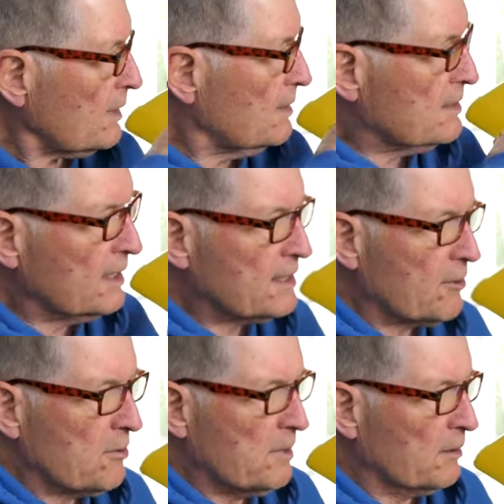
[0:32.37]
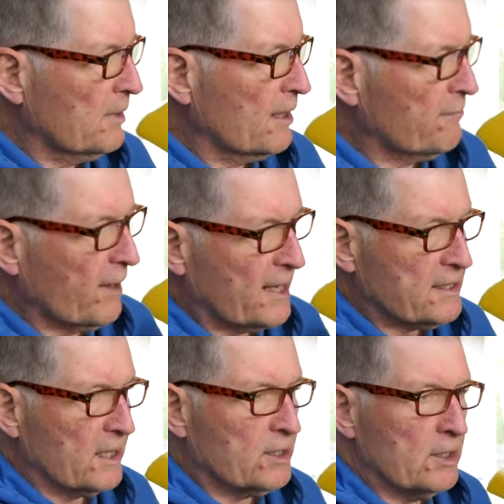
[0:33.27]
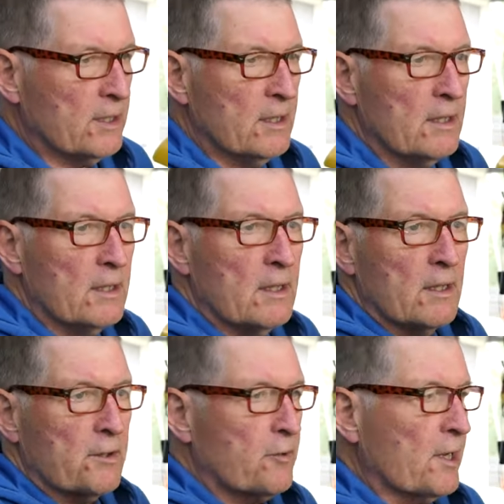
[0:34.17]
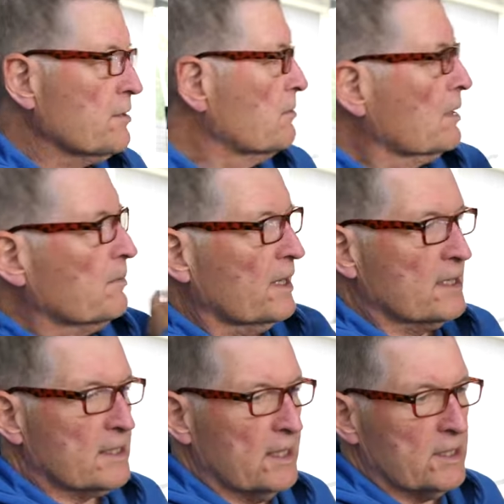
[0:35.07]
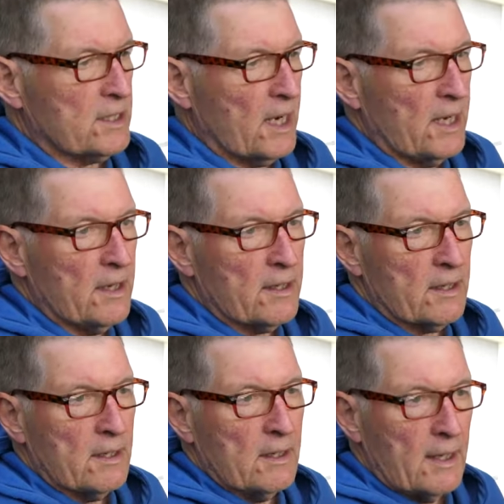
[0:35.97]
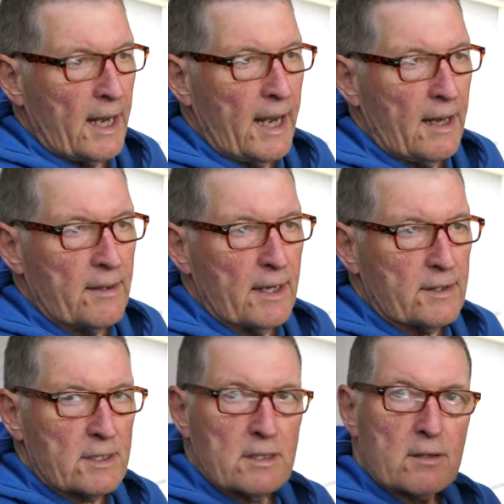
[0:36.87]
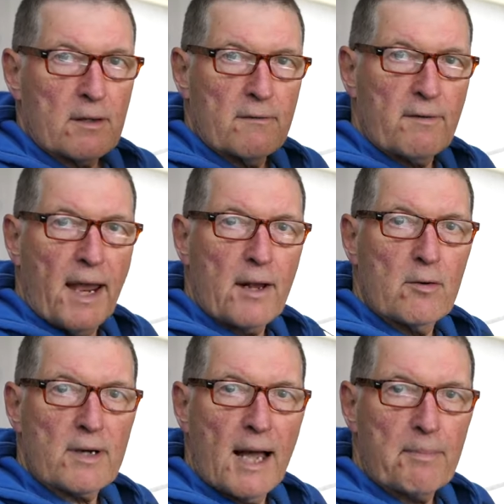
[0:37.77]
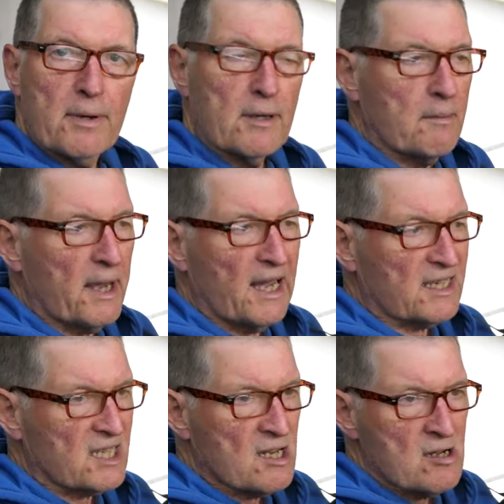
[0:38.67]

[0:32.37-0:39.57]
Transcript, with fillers: 600 millimeter flap section, 300 millimeters each end, and they're just sort of angled up about